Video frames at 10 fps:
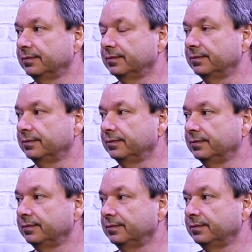
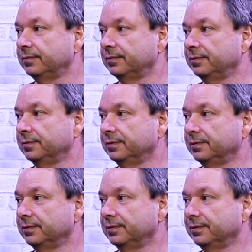
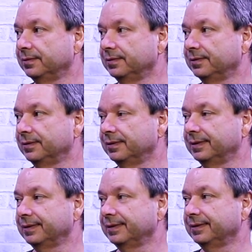
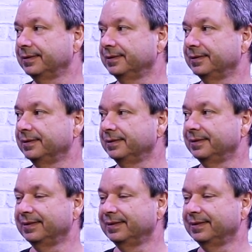[no speech]